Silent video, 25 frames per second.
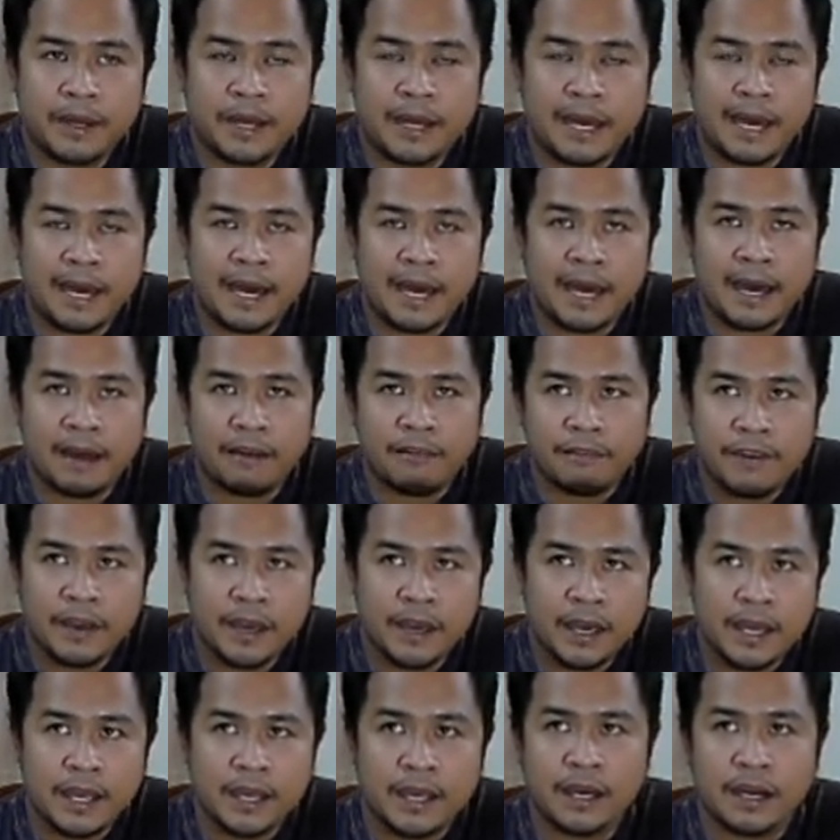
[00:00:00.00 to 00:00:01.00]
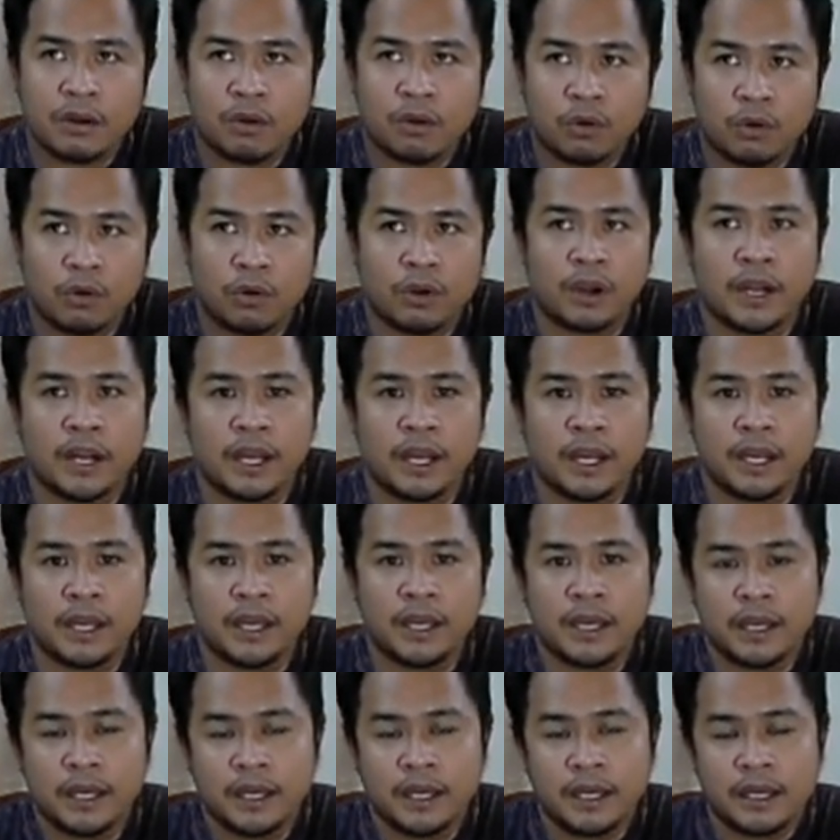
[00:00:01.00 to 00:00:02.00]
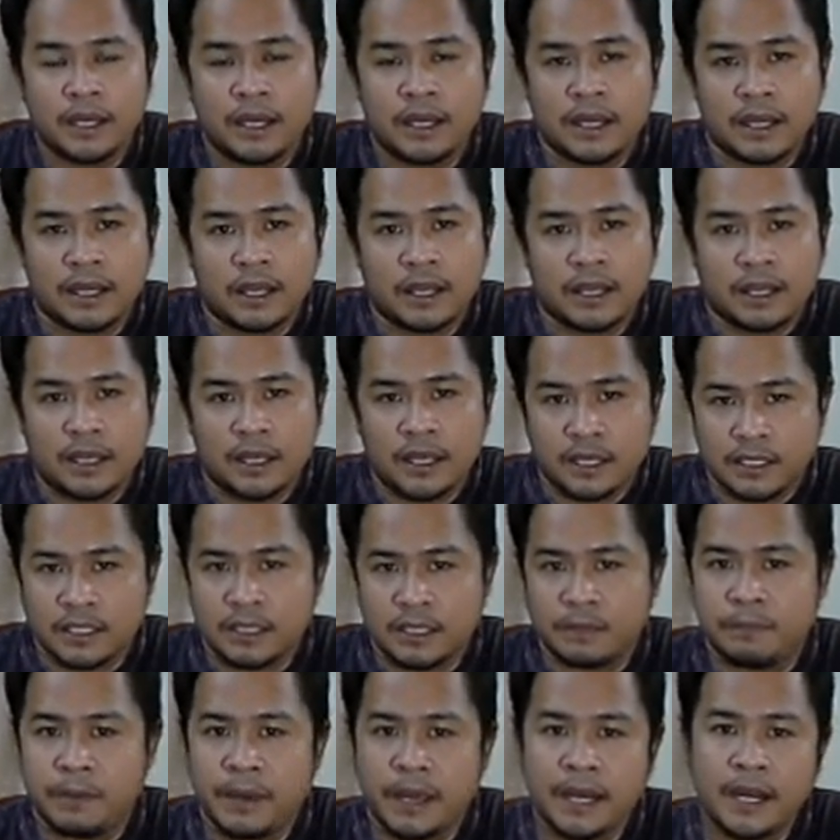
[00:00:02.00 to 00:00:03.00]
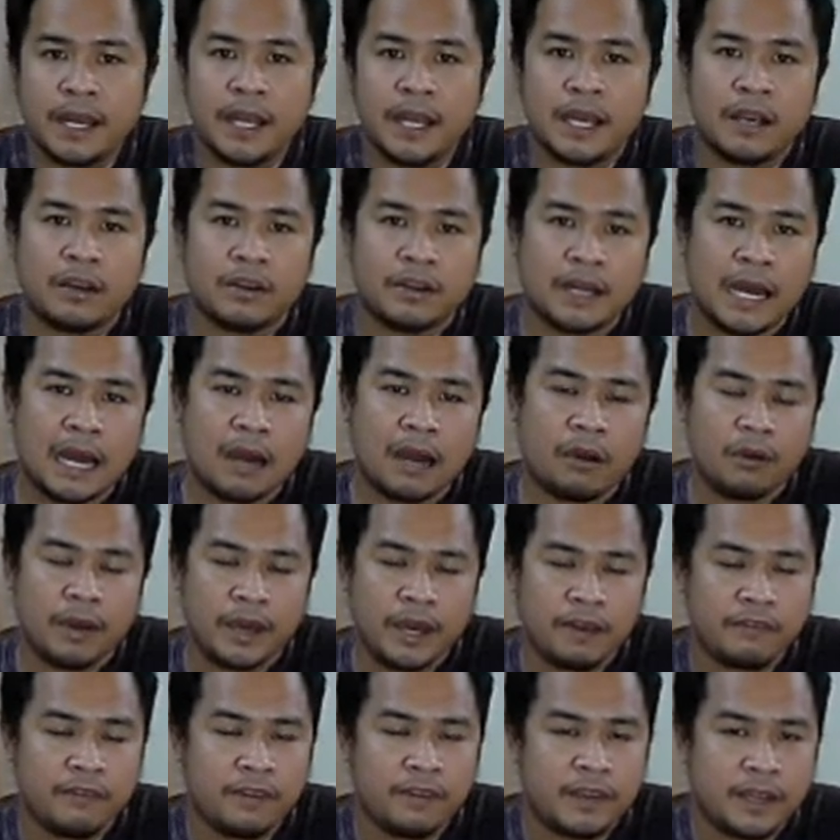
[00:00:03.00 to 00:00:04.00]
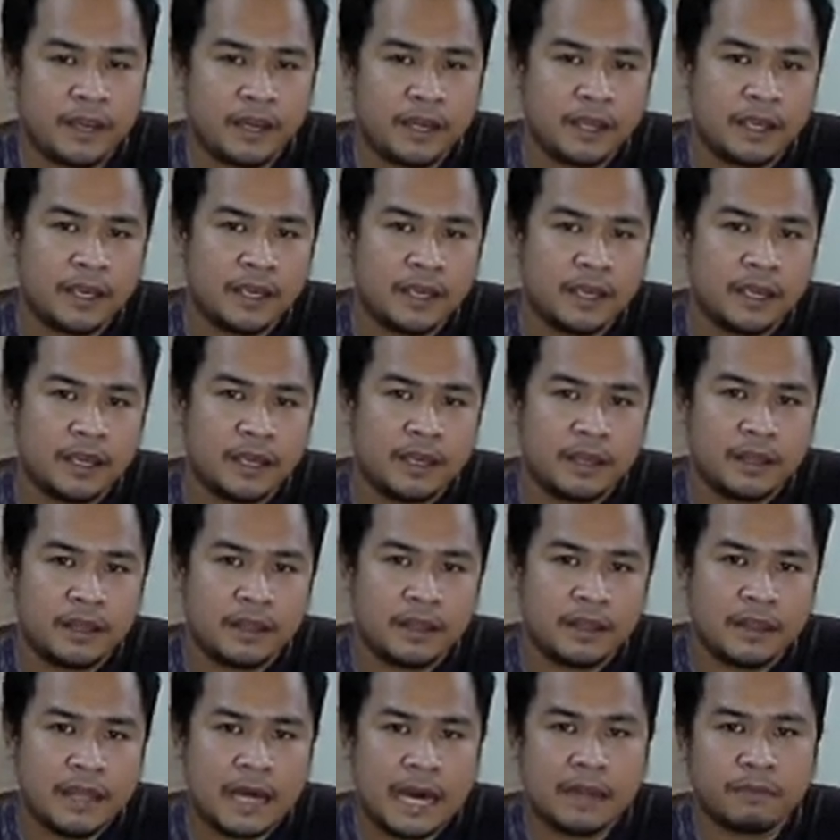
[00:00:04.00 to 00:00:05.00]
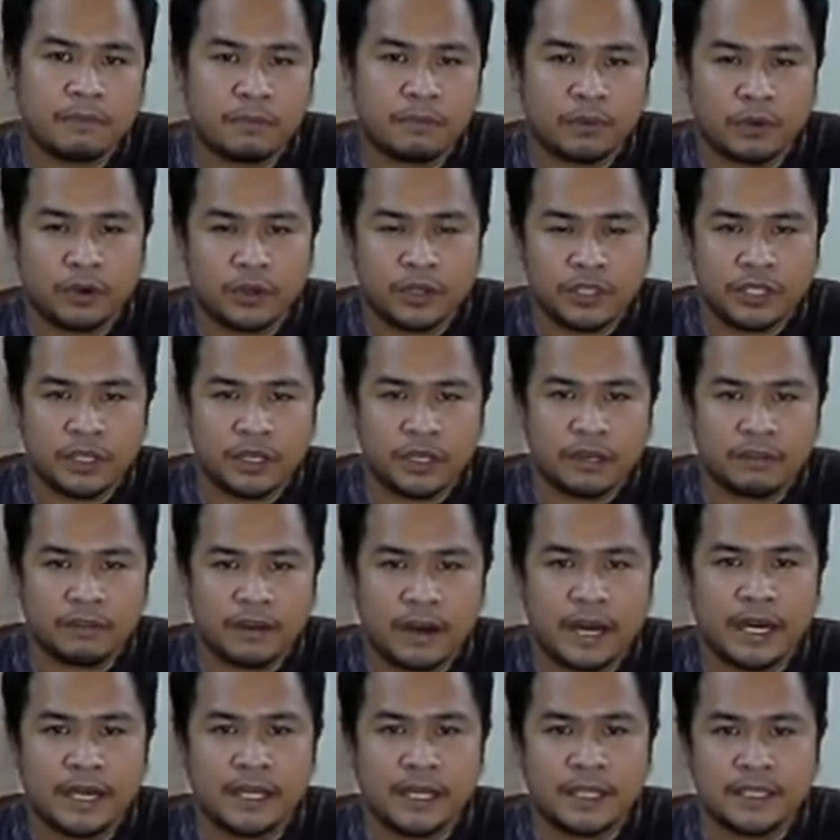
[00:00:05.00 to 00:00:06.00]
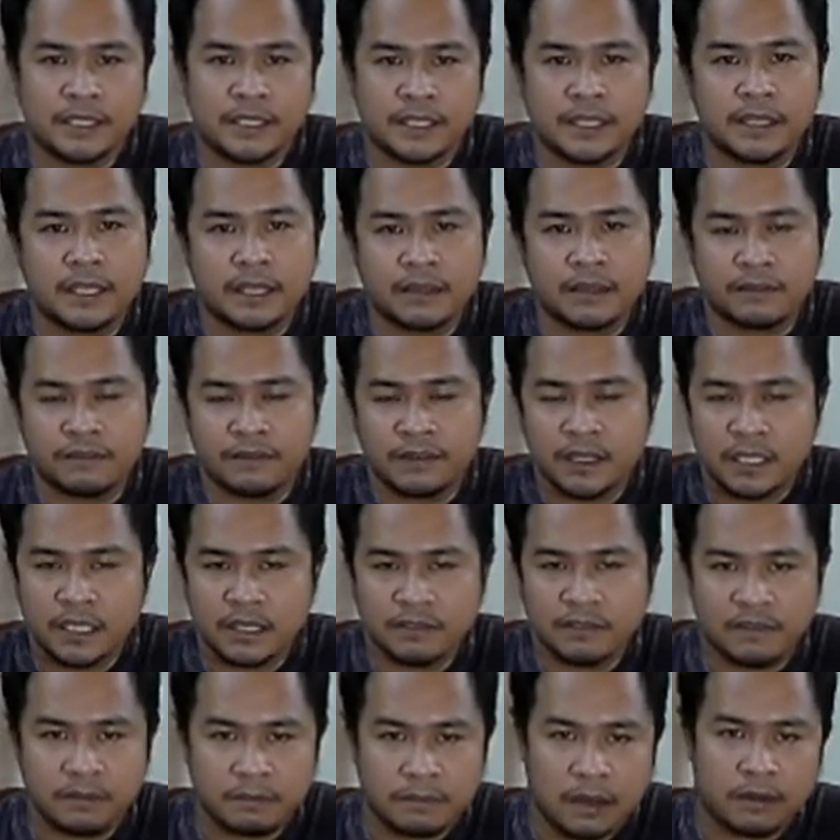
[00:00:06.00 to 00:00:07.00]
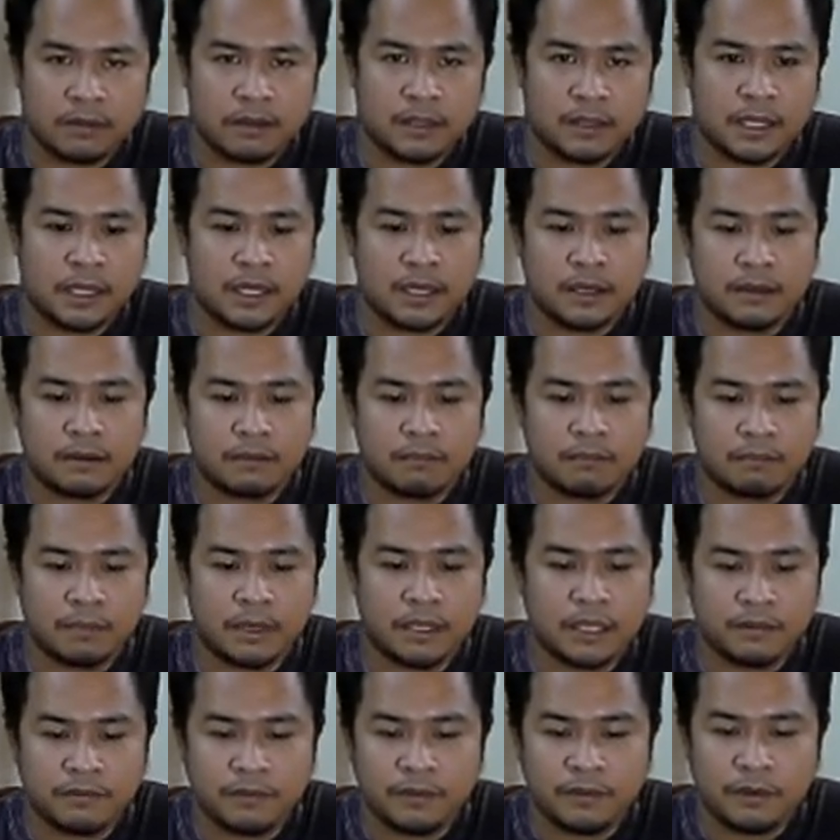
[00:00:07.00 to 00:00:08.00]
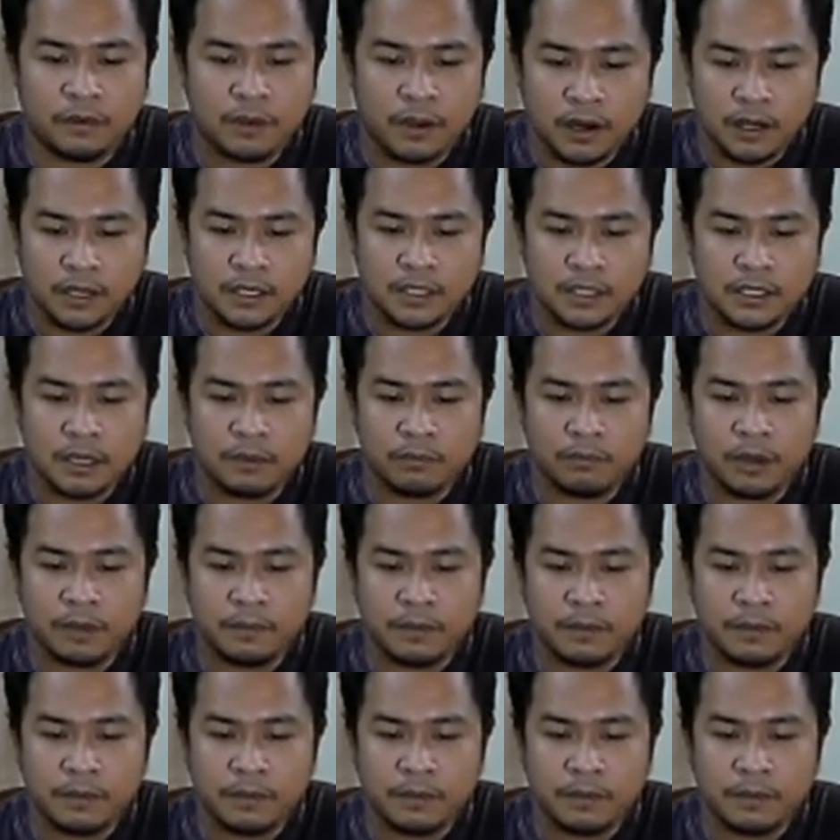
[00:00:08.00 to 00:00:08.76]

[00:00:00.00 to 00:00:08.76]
having a quarry is depending on how heavy that portion of ice in that face of a mountain. But if you are somewhere